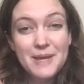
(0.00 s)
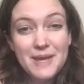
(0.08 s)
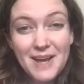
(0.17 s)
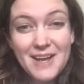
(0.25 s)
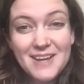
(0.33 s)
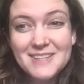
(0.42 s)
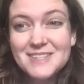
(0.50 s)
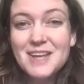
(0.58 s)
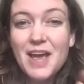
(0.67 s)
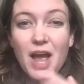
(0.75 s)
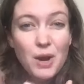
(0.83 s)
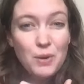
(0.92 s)
Because
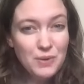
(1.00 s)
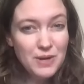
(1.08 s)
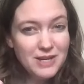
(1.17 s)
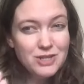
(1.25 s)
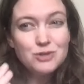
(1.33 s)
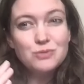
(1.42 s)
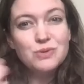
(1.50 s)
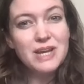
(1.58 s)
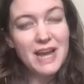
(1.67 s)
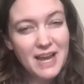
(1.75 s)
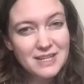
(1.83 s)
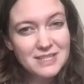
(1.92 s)
how we each
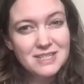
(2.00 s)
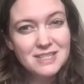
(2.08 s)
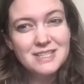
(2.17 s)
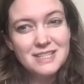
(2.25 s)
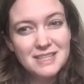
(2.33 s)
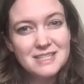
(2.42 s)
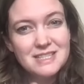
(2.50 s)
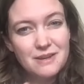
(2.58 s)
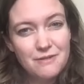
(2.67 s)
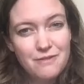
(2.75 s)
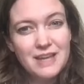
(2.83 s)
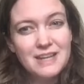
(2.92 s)
react to this
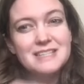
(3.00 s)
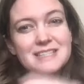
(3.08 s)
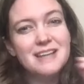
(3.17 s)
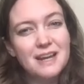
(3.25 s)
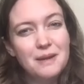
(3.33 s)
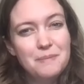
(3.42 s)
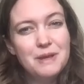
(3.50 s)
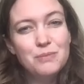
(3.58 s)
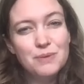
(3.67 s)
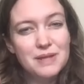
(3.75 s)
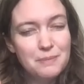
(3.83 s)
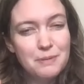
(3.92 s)
event is going to be
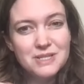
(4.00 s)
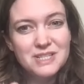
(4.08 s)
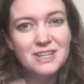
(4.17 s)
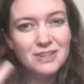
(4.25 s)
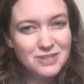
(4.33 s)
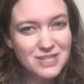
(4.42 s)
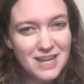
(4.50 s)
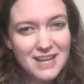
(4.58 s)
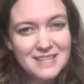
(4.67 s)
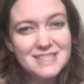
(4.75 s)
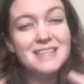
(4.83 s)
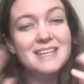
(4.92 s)
really particular to
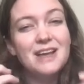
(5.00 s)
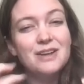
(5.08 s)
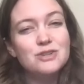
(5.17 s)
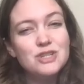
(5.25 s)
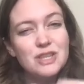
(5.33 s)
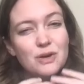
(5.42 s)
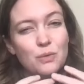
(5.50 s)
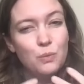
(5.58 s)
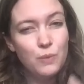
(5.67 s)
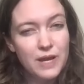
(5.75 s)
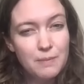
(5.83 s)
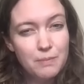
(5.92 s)
us and the energy
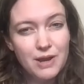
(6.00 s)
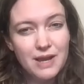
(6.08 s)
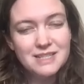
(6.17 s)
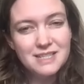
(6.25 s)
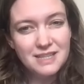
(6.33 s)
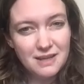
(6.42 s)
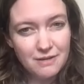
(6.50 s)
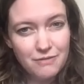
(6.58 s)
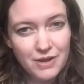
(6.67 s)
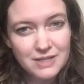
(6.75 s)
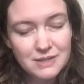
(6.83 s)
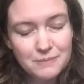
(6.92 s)
that we bring to the
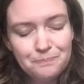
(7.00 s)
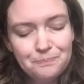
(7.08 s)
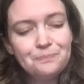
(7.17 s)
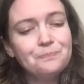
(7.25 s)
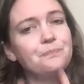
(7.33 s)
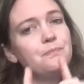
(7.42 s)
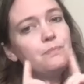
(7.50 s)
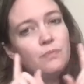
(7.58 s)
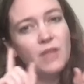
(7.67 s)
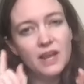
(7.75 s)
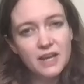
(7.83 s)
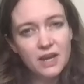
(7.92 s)
event.
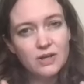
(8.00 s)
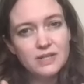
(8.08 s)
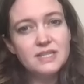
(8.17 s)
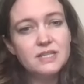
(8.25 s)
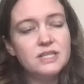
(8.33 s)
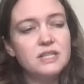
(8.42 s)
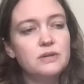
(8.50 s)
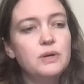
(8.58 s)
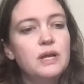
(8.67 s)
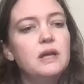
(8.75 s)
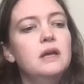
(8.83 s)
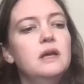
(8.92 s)
I guarantee to
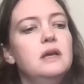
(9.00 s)
you,